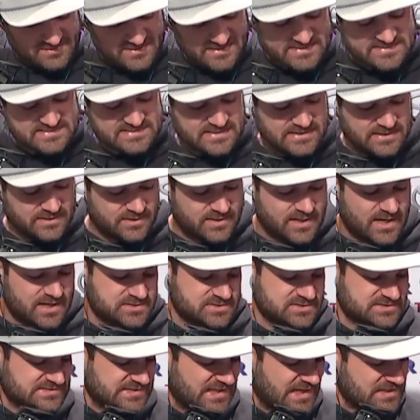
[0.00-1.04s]
16
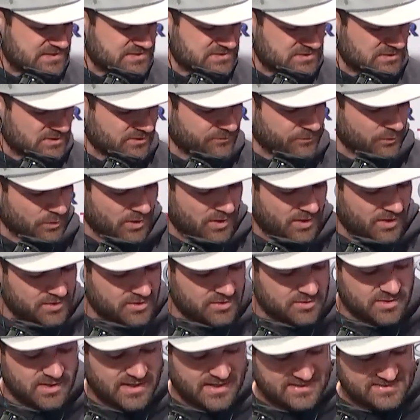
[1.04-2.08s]
catches last year for
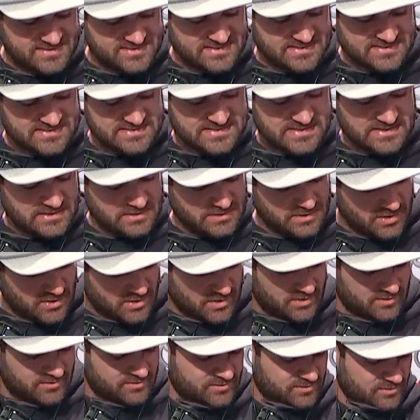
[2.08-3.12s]
116
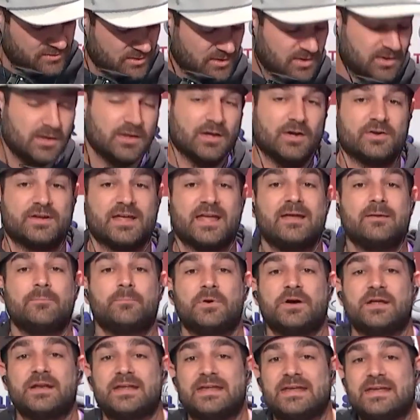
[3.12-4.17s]
yards. Okay,
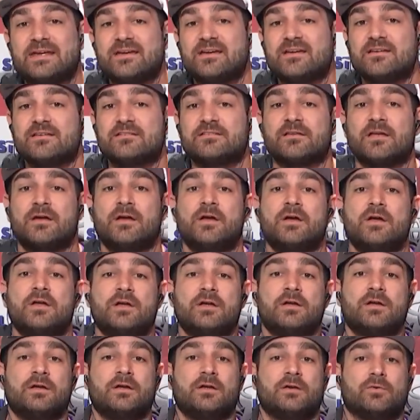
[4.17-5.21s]
but he is
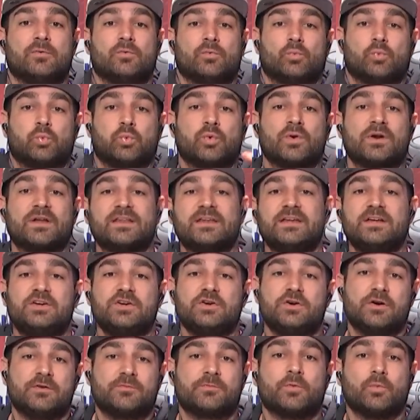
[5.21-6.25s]
really
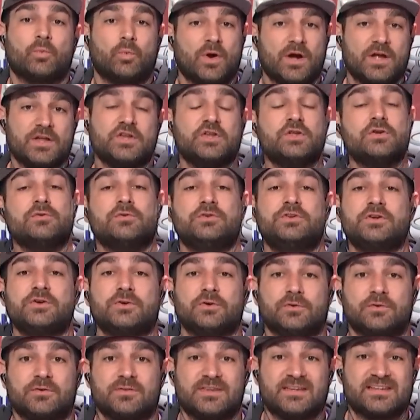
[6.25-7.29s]
good for what you
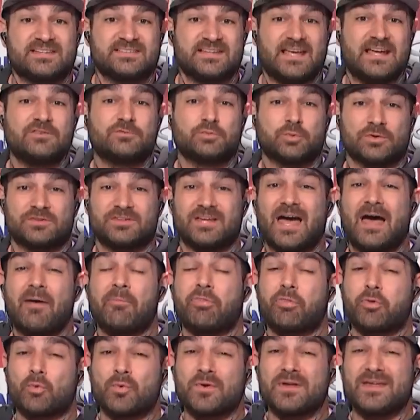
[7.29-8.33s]
do. The Saints were
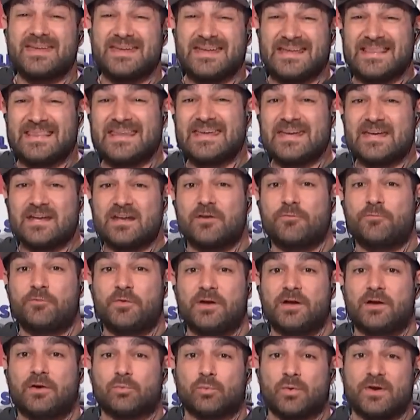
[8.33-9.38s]
top three in the
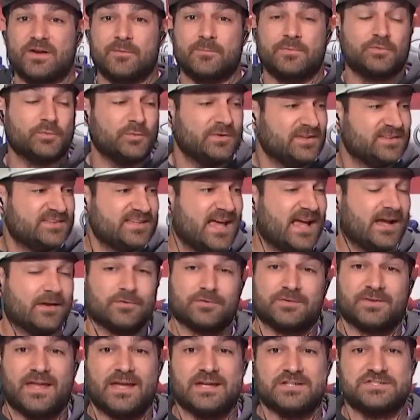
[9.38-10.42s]
NFL running between the
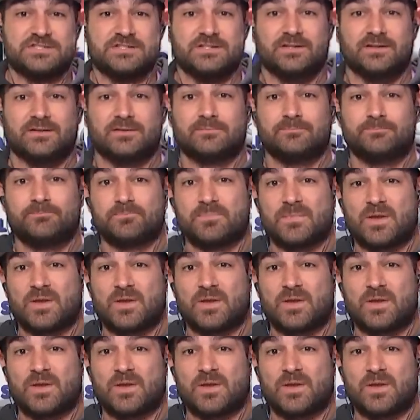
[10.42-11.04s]
tackles last year